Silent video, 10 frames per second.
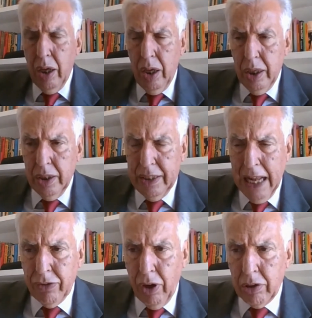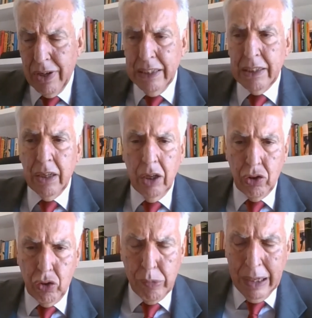central Greece,
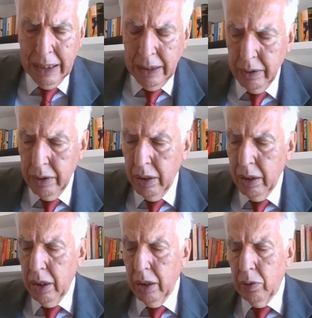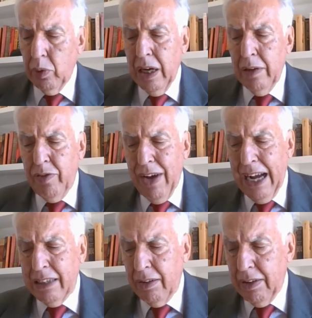Roumeli, where in
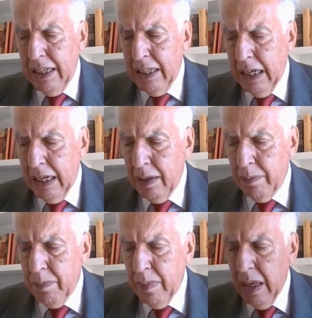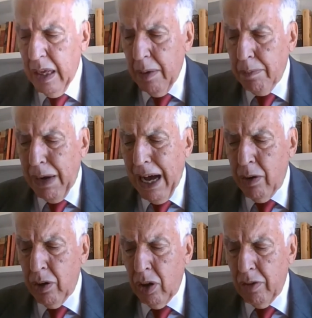fact the
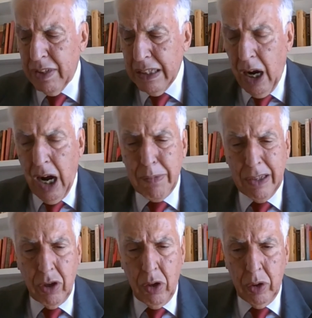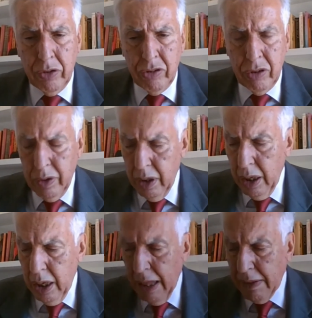power of the armatols
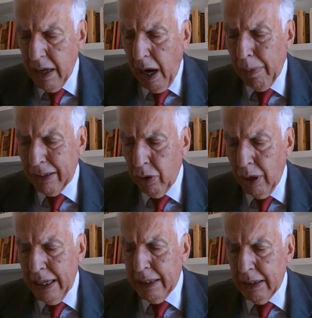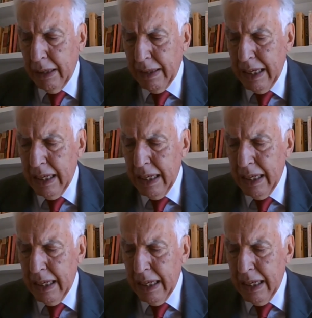and the armatoliks, the